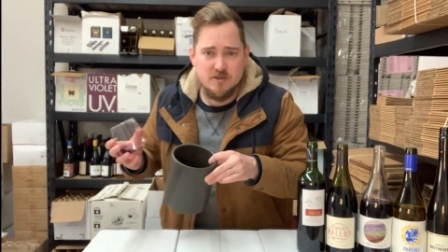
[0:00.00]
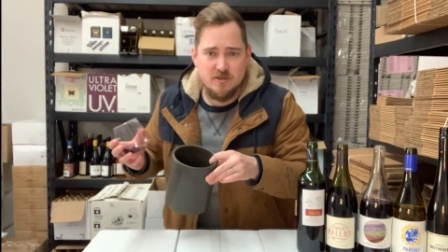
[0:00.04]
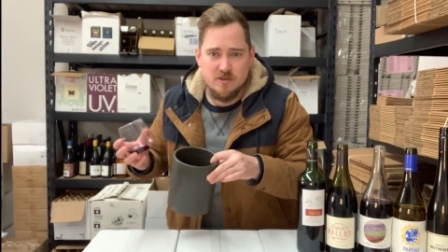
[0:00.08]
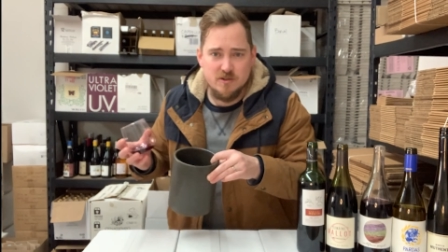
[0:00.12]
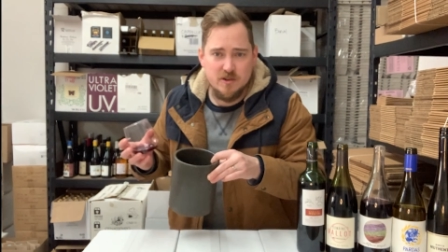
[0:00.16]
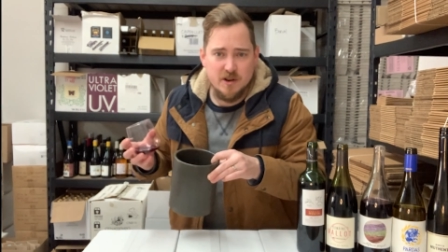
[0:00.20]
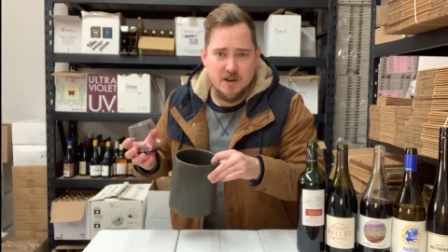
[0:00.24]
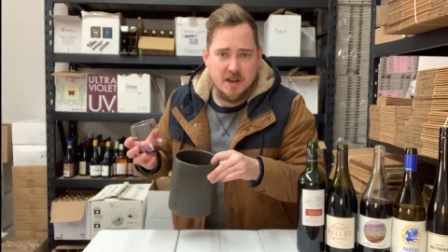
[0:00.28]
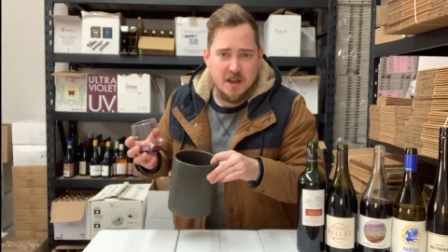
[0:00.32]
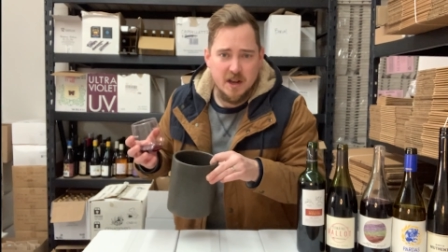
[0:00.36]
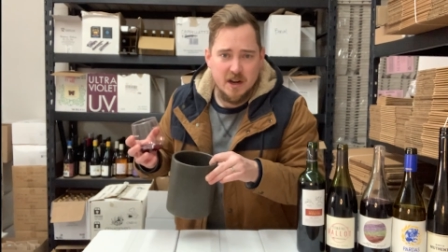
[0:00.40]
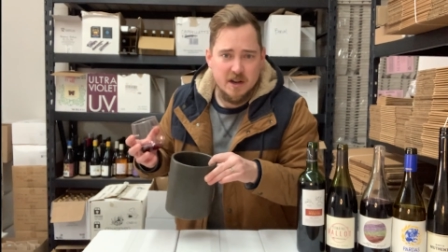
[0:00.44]

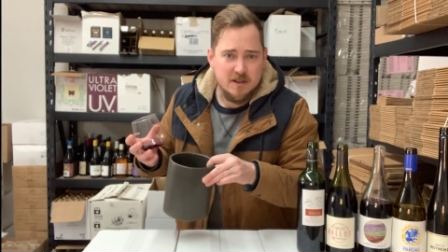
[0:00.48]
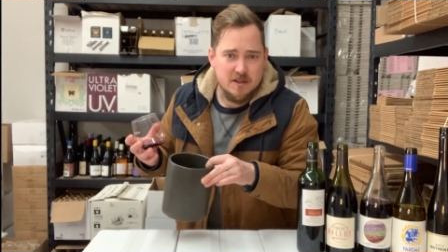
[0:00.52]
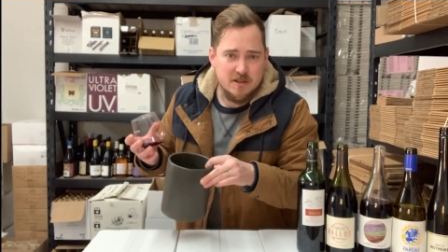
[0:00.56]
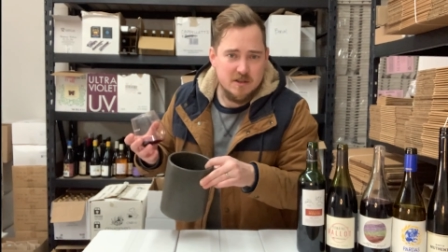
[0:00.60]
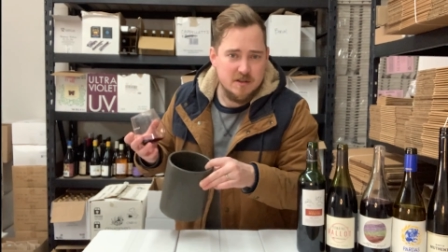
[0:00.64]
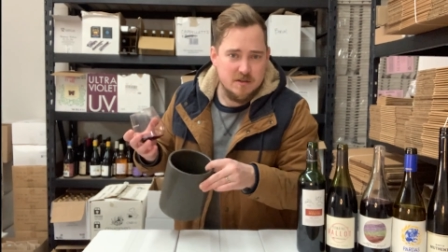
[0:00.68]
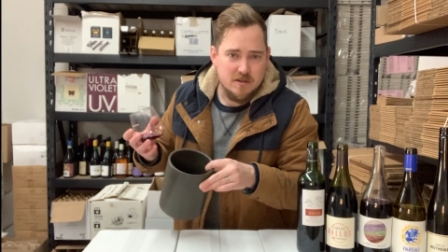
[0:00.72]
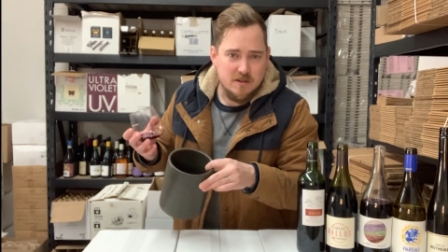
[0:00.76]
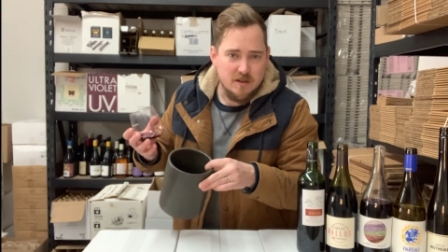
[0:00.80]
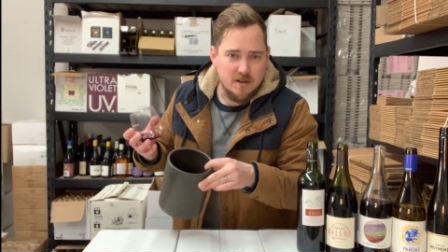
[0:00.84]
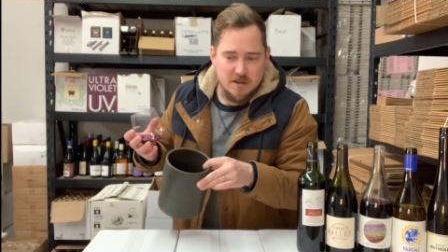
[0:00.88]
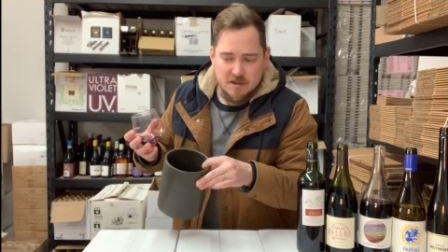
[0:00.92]
drink it, it's
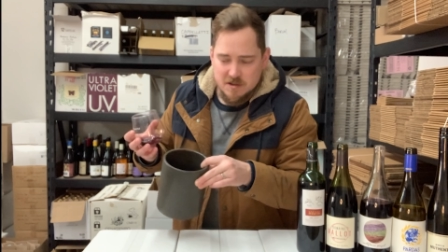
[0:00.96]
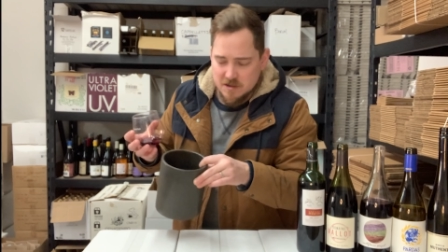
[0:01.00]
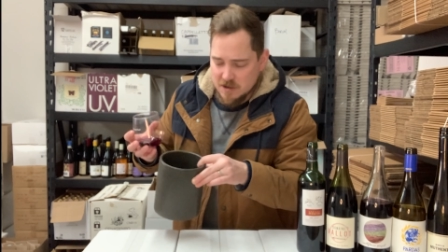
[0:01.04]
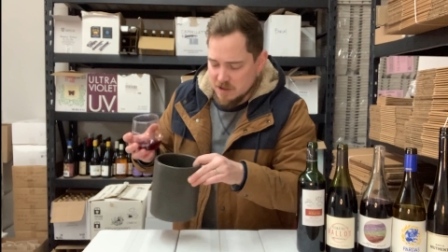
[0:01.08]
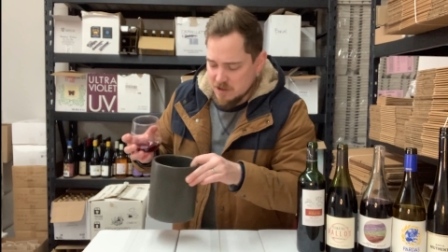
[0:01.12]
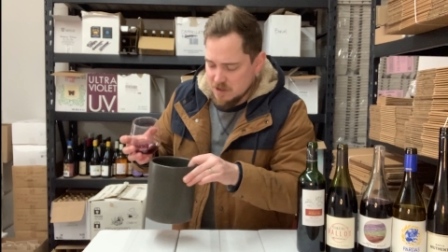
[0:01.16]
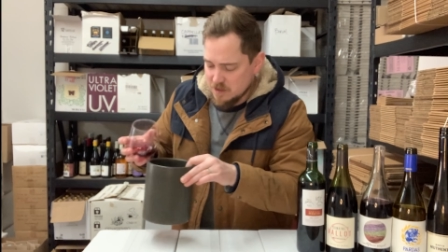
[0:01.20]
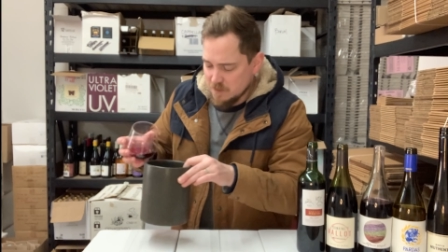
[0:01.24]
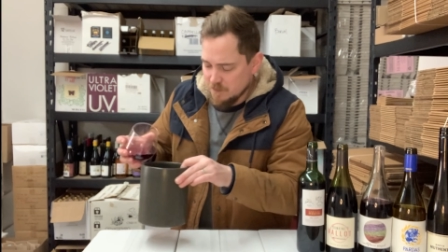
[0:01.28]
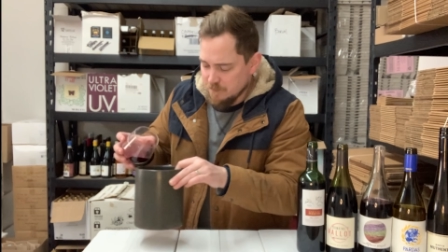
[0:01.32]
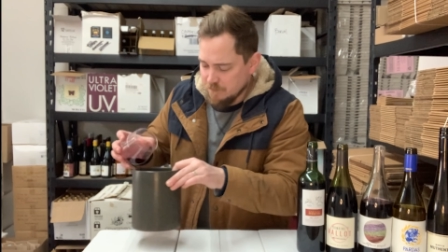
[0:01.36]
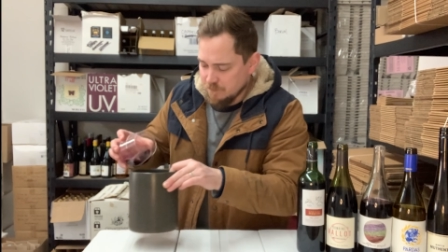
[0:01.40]

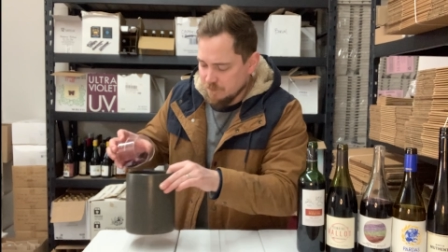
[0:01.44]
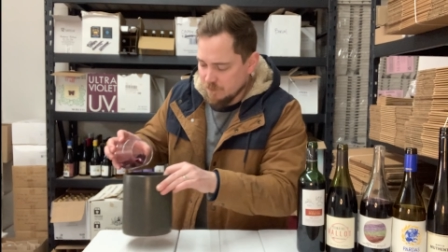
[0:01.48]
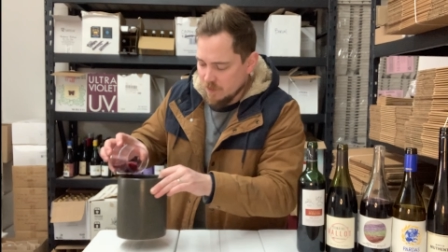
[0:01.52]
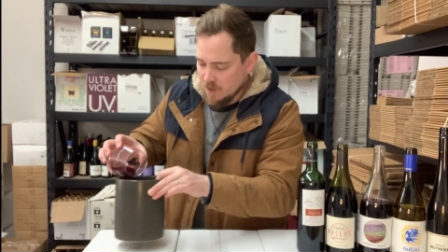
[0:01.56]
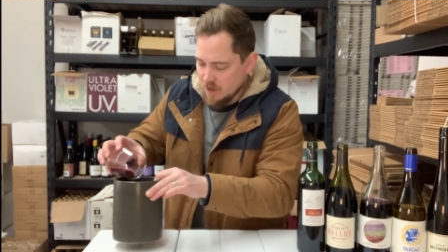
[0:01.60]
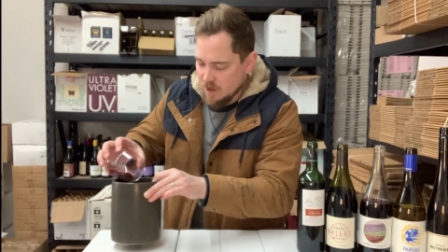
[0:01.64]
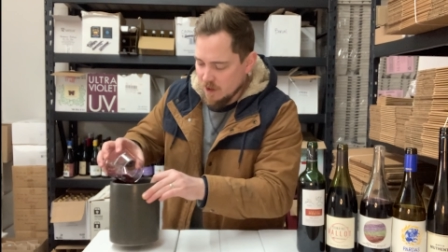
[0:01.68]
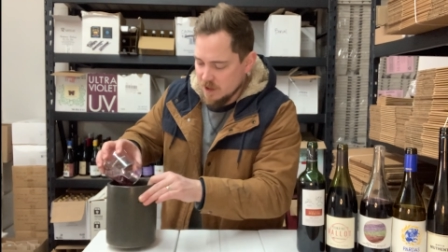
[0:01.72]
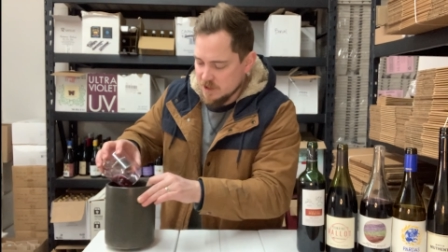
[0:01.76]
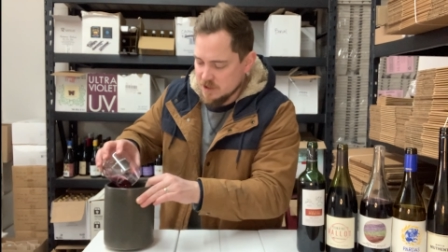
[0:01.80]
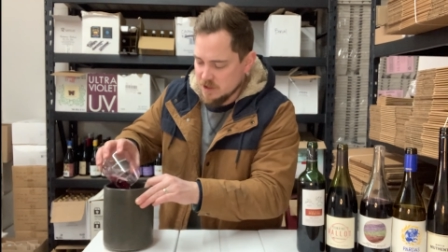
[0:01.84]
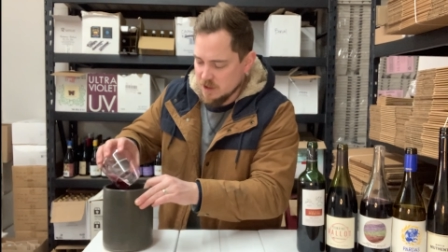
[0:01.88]
delicious.
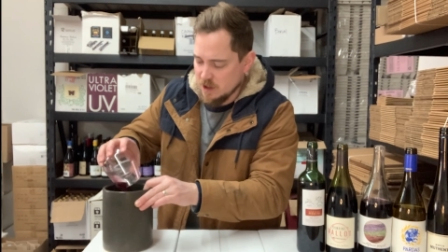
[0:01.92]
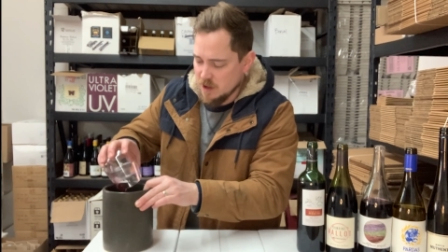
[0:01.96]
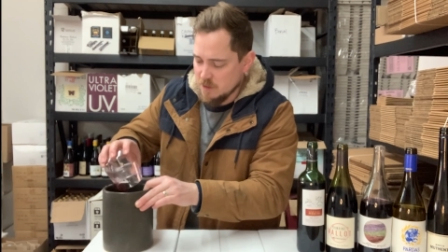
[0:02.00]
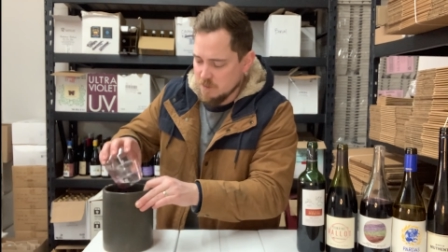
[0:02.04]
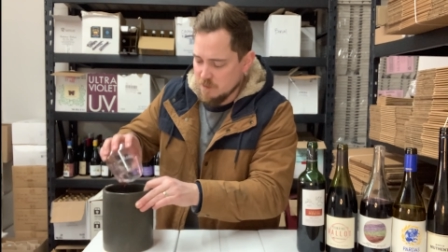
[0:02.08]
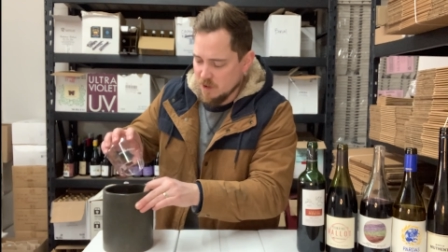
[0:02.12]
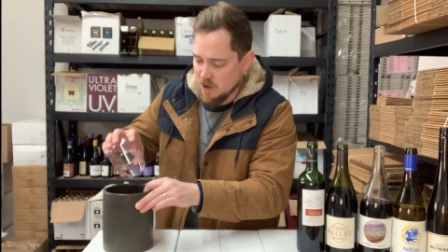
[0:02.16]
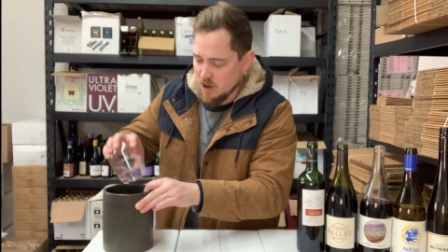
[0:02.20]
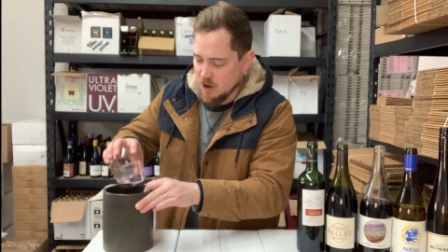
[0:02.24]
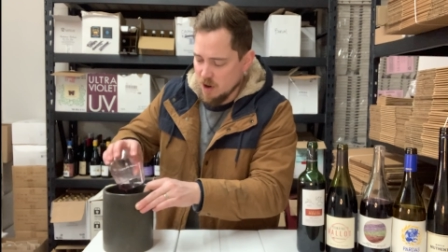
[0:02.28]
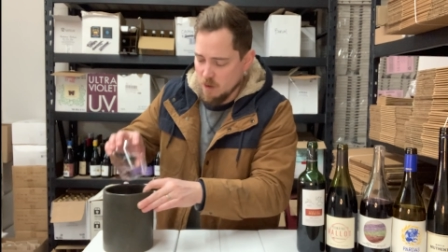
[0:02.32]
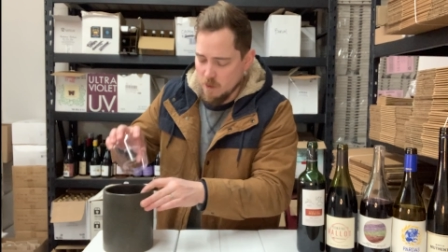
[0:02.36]
It's a good
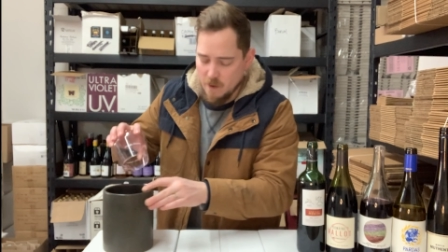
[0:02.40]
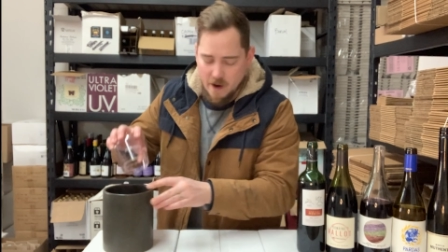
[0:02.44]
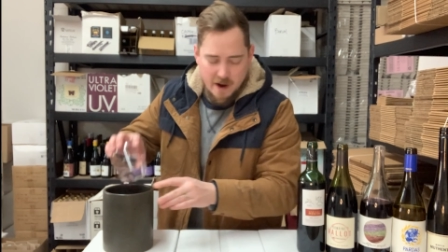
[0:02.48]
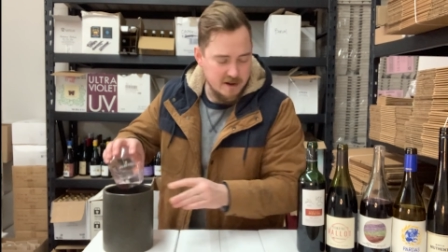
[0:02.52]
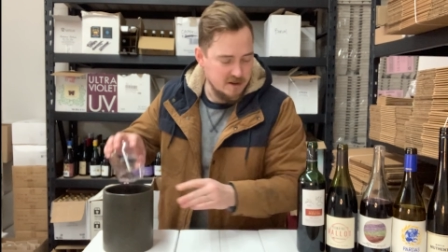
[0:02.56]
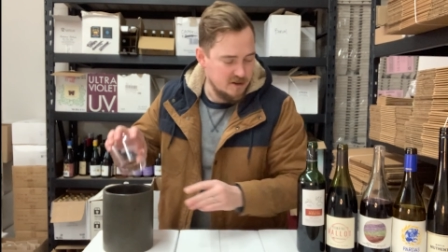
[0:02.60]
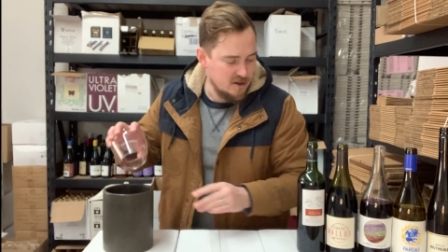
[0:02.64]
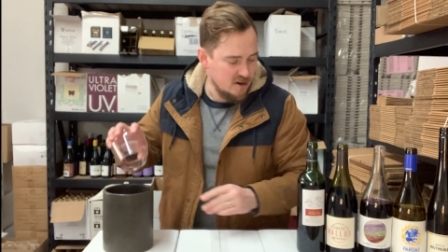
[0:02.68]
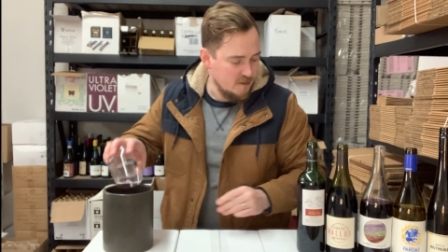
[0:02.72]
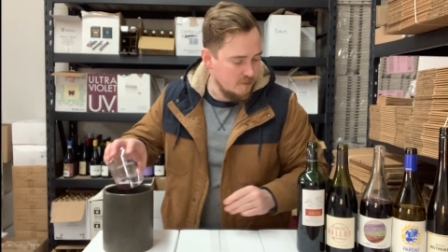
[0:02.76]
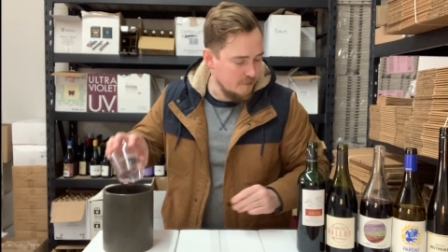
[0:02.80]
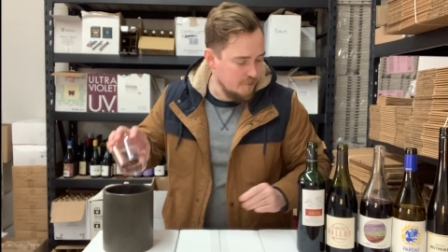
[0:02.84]
burger wine
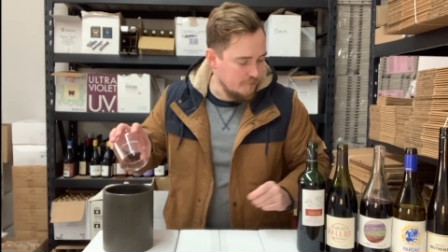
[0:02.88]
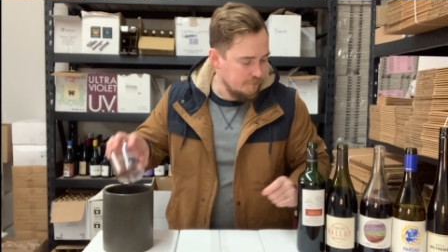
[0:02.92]
too.